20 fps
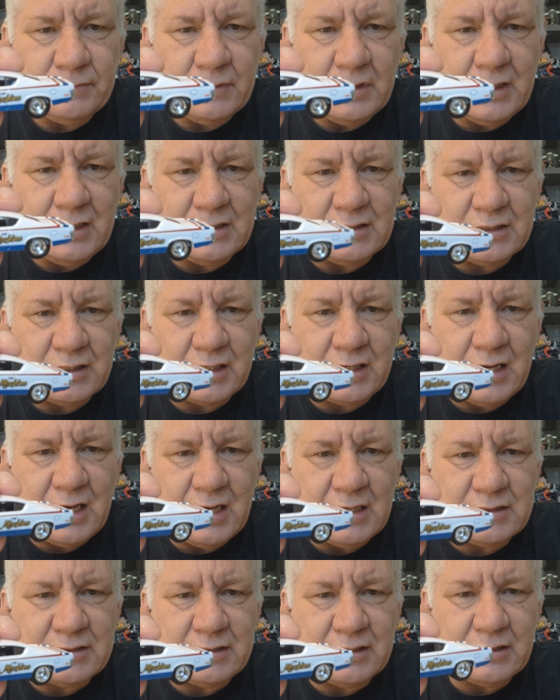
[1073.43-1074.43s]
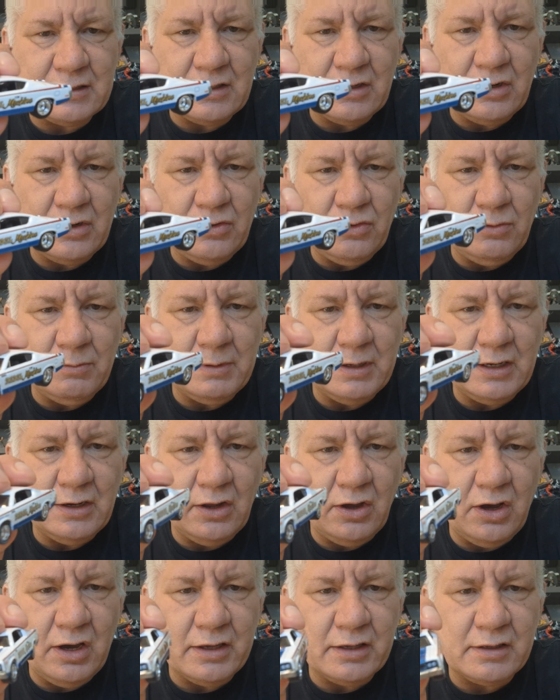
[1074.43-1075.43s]
And it's a casting that I normally
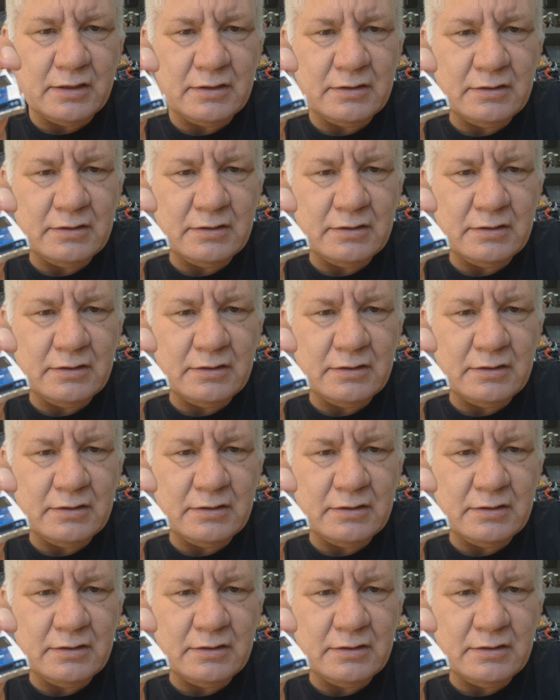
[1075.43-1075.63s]
like.